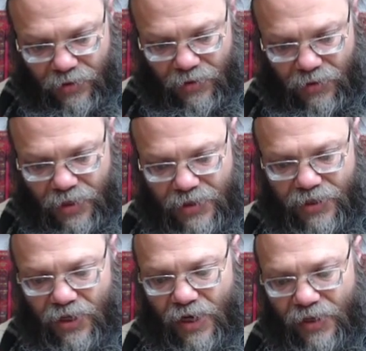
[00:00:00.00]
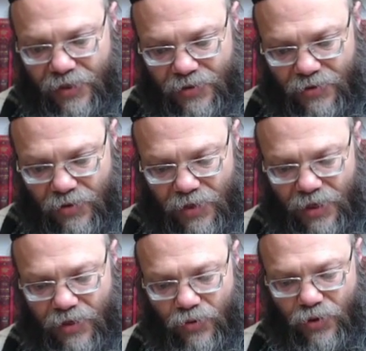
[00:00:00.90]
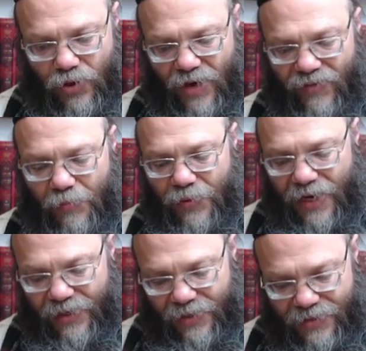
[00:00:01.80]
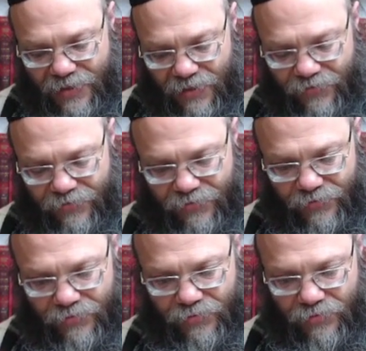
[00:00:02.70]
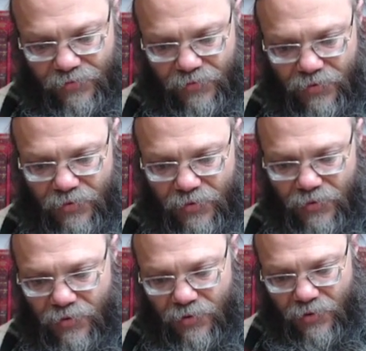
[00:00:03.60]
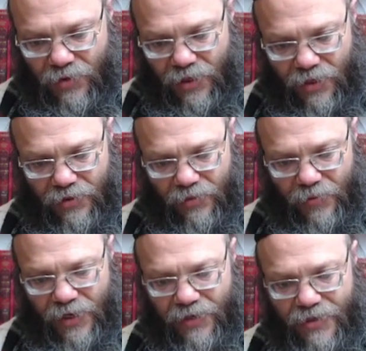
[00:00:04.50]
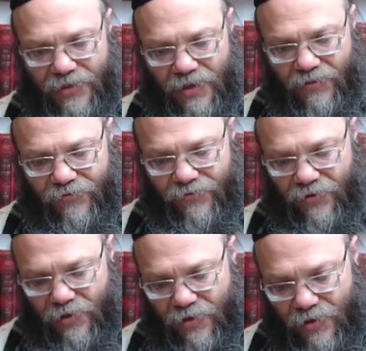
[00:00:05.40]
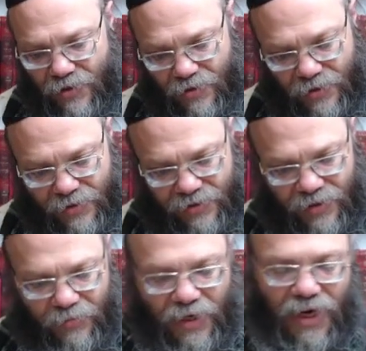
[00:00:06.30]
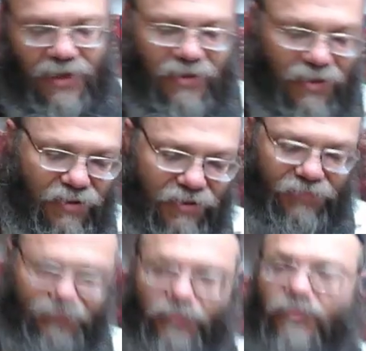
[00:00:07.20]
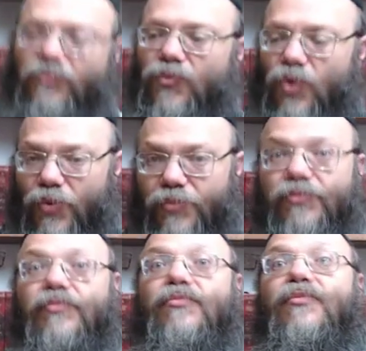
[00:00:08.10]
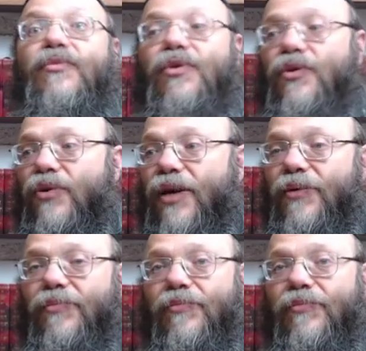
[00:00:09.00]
let's start like this. Okay, you have the plate itself. Yeah, the plate itself symbolizes. Whoa, you okay?